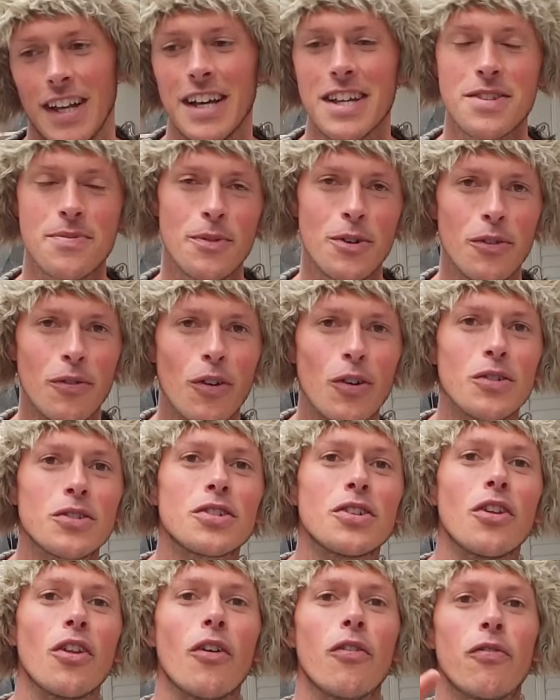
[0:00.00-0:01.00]
Let's move on to
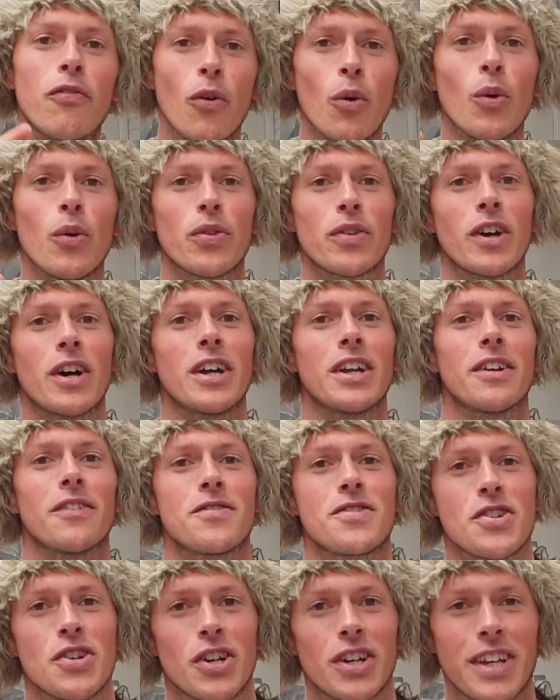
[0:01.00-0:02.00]
the fourth kind of
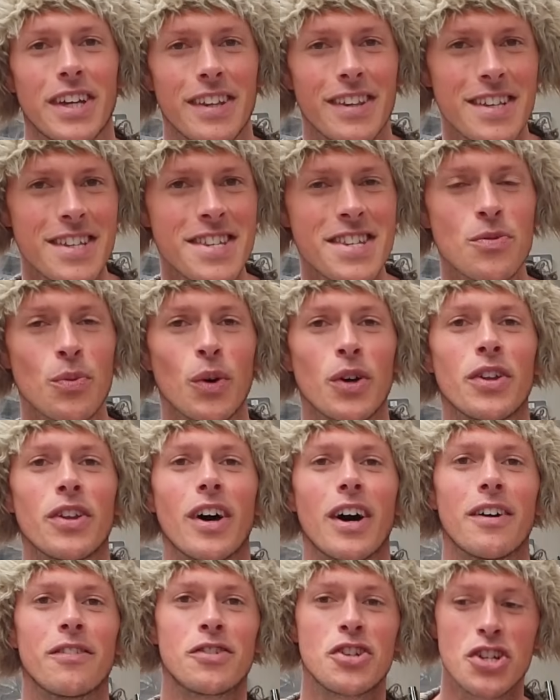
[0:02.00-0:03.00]
circuit. This is one that
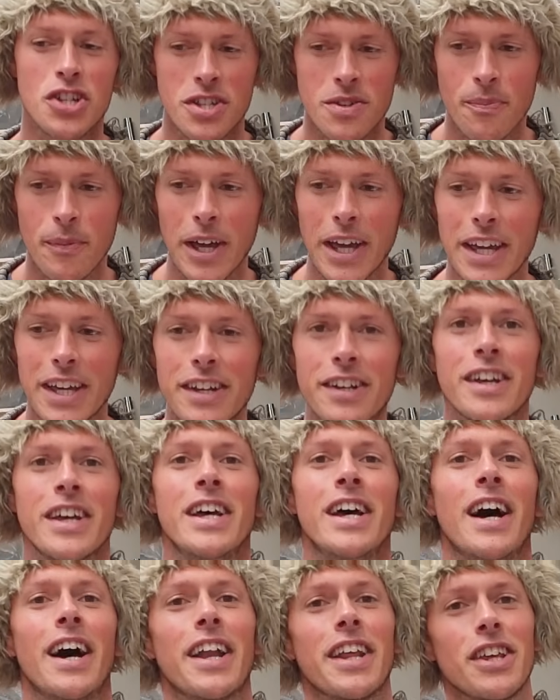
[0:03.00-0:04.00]
I've just made,
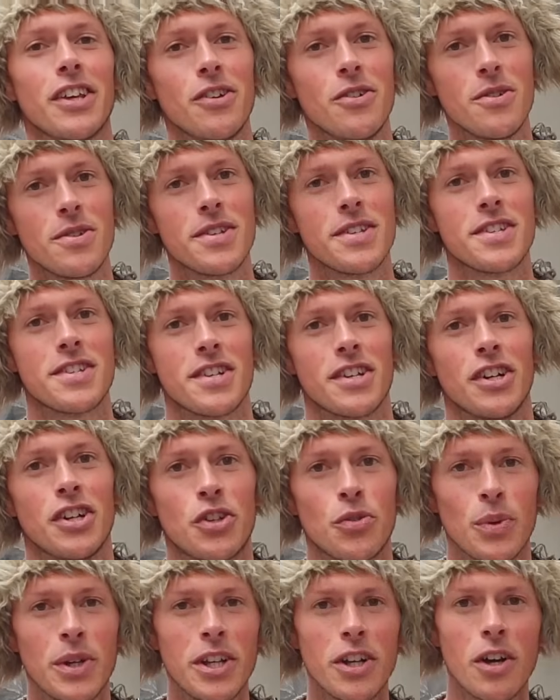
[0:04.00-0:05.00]
and it uses an
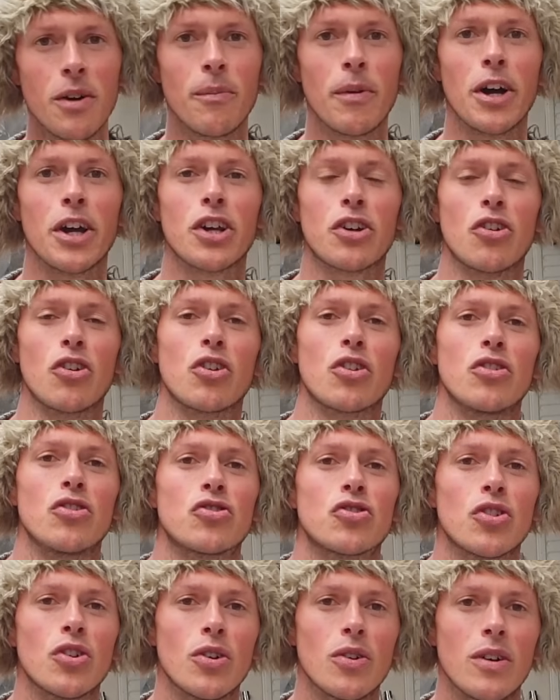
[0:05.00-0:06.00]
Arduino
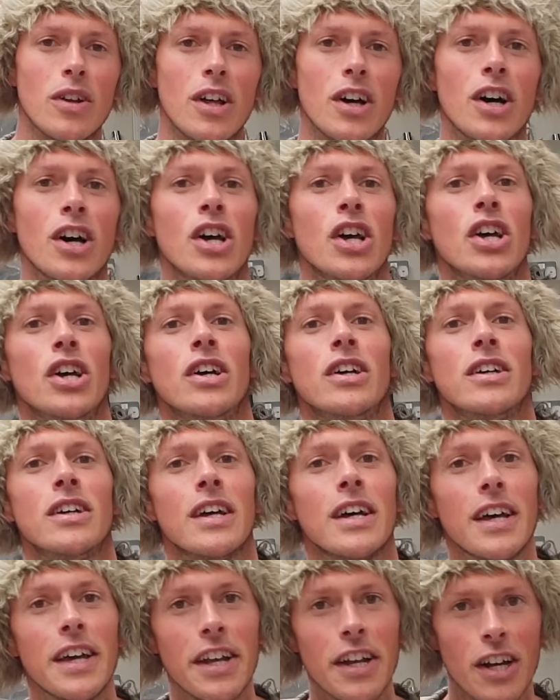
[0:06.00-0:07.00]
microcontroller
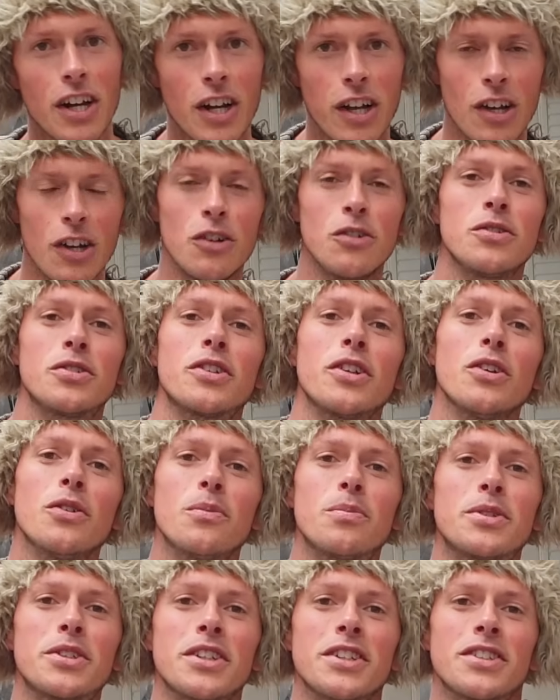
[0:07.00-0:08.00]
in a closed
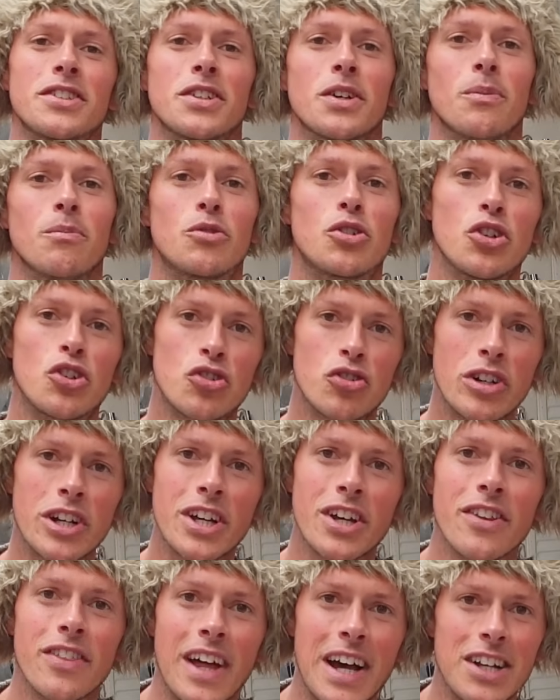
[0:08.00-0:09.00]
loop system to
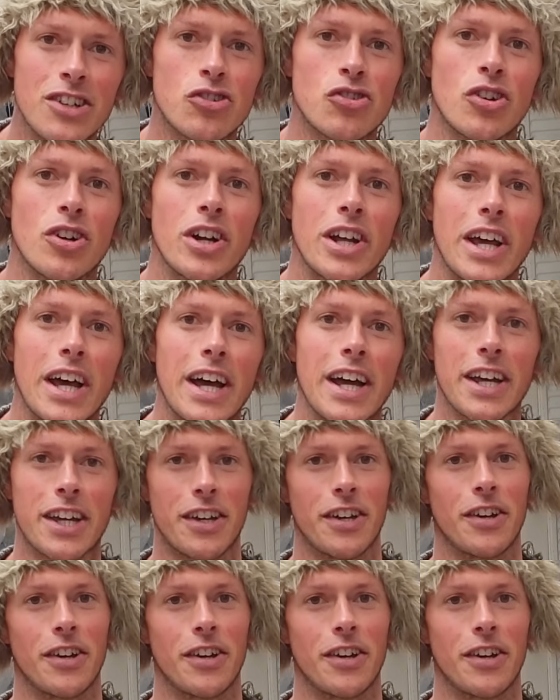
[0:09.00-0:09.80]
trigger that TRIAC.